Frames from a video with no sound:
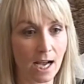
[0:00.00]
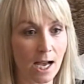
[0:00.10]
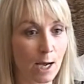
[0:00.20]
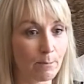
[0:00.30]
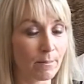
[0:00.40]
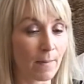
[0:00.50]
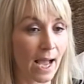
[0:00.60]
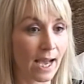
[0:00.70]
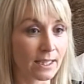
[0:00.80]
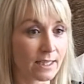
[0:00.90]

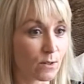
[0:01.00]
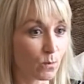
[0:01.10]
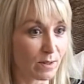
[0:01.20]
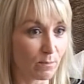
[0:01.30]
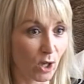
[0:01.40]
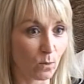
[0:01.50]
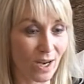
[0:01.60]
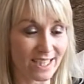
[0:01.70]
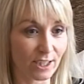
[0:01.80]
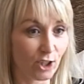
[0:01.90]
And with my
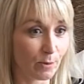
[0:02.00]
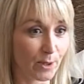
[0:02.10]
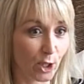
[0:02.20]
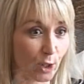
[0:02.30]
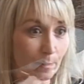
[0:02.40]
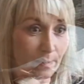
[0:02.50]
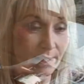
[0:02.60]
wedding coming up